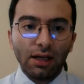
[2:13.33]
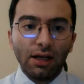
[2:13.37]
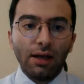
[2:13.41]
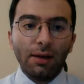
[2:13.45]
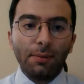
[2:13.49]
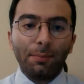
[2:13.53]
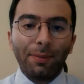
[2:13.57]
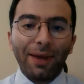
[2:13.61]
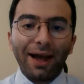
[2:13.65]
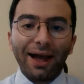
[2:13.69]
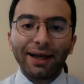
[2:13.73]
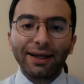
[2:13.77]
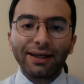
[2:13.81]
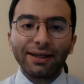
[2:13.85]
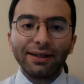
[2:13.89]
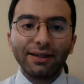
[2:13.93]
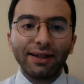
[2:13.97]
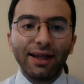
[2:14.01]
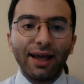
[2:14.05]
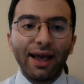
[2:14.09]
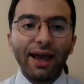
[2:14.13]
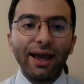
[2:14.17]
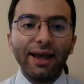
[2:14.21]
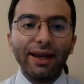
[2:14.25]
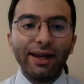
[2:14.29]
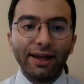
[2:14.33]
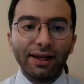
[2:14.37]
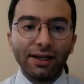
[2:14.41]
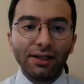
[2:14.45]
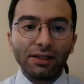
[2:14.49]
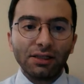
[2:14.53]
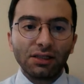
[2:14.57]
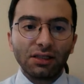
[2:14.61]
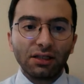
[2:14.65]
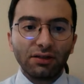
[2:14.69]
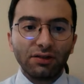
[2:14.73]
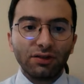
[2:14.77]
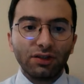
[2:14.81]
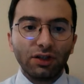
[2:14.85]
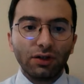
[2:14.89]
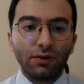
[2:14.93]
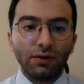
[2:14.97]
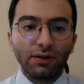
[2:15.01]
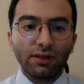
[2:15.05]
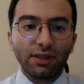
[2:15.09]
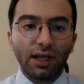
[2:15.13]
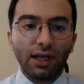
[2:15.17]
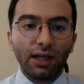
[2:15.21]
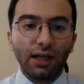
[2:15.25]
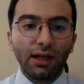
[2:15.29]
Back in the 80s and during
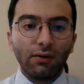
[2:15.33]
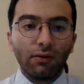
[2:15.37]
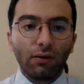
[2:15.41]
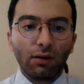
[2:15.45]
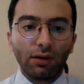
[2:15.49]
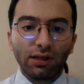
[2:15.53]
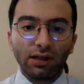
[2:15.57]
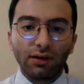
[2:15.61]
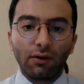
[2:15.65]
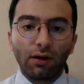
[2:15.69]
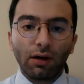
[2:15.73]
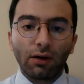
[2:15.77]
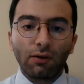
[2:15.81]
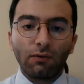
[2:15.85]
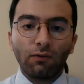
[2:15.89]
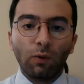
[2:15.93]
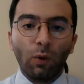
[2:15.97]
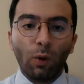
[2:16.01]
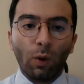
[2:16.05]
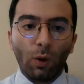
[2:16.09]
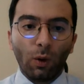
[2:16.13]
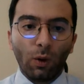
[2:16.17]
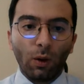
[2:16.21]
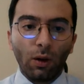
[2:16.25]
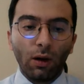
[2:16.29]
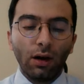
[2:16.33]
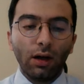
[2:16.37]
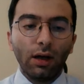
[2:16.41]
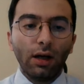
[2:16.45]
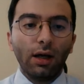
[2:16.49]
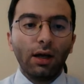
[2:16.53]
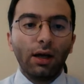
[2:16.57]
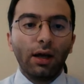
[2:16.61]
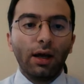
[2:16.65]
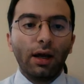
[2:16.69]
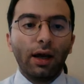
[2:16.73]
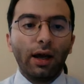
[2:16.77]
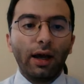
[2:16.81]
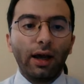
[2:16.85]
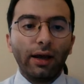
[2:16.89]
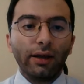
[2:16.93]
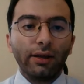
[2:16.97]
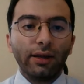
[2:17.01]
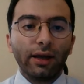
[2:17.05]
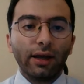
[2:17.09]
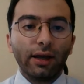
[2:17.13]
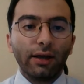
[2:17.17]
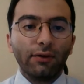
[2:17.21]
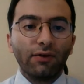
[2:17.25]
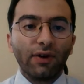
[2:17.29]
the Iran-Iraq war, uh, the
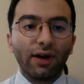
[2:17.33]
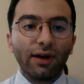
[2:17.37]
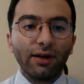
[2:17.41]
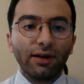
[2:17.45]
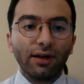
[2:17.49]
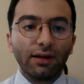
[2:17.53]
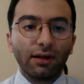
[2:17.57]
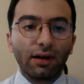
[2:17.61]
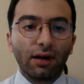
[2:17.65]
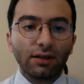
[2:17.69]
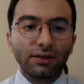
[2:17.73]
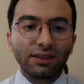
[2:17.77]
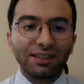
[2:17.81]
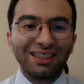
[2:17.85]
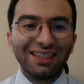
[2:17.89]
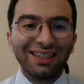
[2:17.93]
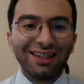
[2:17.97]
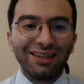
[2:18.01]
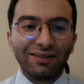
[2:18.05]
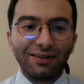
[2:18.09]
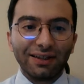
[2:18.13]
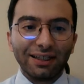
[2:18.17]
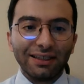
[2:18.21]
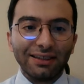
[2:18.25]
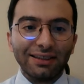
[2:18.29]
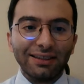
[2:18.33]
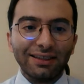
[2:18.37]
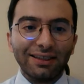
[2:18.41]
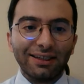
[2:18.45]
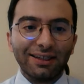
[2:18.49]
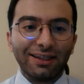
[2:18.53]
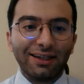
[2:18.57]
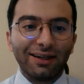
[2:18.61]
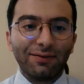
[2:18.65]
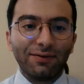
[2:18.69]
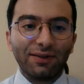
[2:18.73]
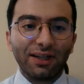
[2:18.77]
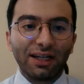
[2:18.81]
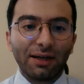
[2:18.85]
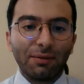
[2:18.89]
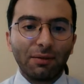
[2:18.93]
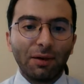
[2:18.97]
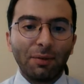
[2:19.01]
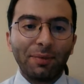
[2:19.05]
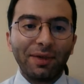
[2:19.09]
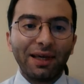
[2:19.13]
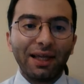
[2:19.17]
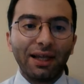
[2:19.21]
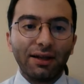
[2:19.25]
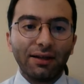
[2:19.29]
Iranian artillery didn't have the
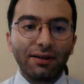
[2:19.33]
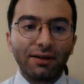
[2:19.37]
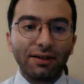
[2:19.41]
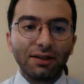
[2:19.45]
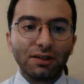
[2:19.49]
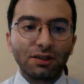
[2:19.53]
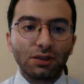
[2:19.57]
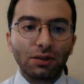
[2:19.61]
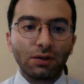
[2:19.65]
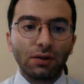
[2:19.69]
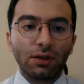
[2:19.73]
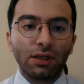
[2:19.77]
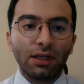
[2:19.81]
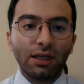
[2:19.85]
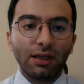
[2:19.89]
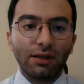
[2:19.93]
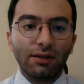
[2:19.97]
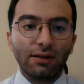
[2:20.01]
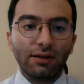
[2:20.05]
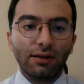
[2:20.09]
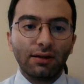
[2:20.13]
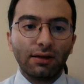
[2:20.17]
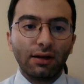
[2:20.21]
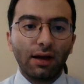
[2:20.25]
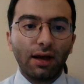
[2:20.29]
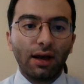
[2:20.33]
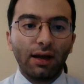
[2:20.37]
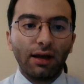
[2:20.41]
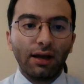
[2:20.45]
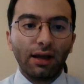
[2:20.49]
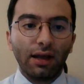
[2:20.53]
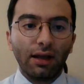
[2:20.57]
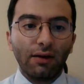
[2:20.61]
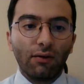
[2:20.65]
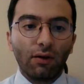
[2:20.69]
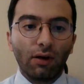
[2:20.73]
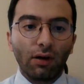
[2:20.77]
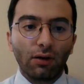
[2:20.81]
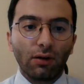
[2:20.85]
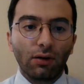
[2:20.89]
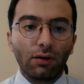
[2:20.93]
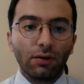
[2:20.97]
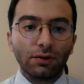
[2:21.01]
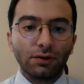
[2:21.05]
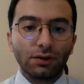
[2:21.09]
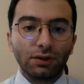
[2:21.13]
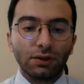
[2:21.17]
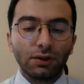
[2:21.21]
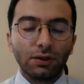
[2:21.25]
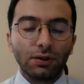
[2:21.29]
capabilities to hit uh, Iraq or
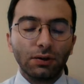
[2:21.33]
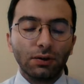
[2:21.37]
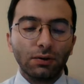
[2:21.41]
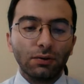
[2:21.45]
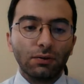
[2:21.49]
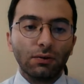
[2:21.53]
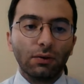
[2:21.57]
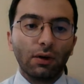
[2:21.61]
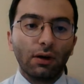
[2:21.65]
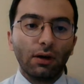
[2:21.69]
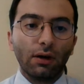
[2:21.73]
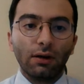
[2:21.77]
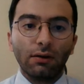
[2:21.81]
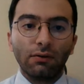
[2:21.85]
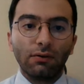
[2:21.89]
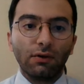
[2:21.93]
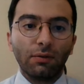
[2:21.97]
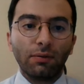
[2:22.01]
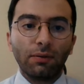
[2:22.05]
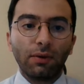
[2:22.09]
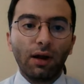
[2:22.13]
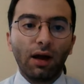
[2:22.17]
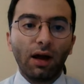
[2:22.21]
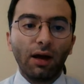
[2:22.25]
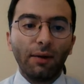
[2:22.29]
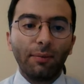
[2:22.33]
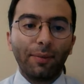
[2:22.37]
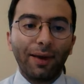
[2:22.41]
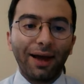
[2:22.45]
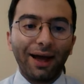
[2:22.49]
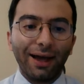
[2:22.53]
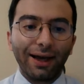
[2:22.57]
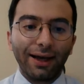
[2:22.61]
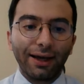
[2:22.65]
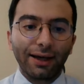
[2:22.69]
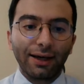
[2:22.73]
to reply back